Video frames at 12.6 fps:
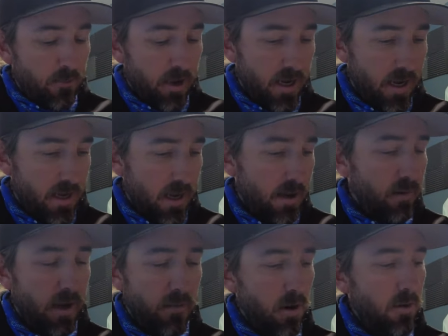But he, he,
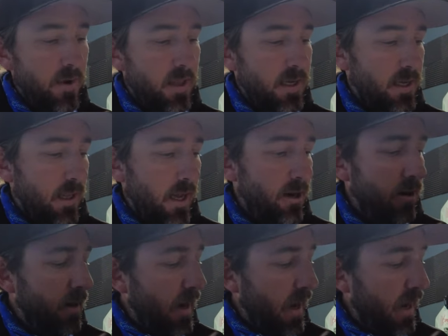he wrote me this
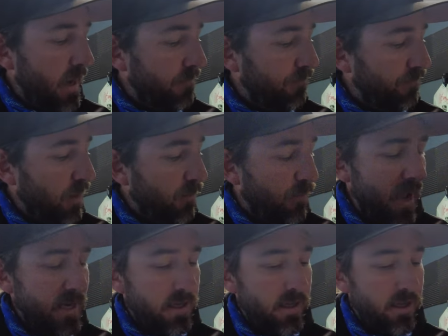letter, and
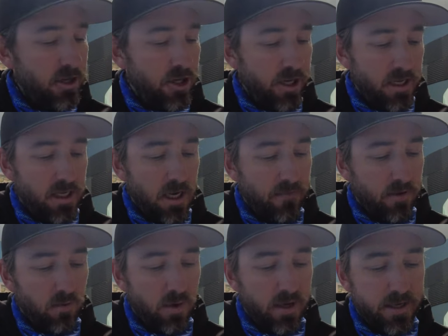basically the gist of
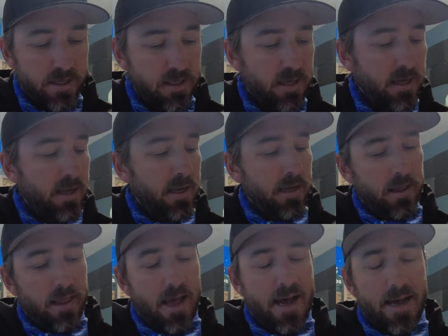it was
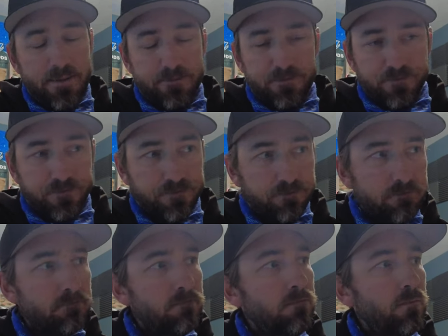that
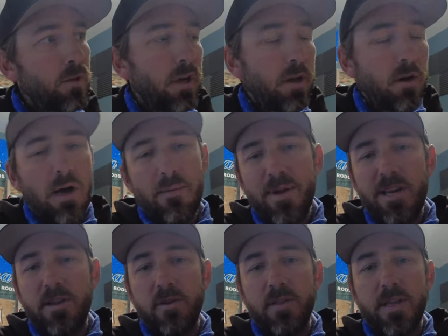you know, I've
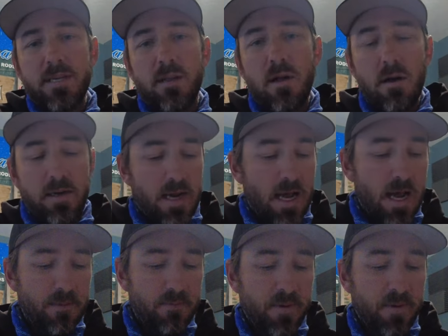been doing this a long time.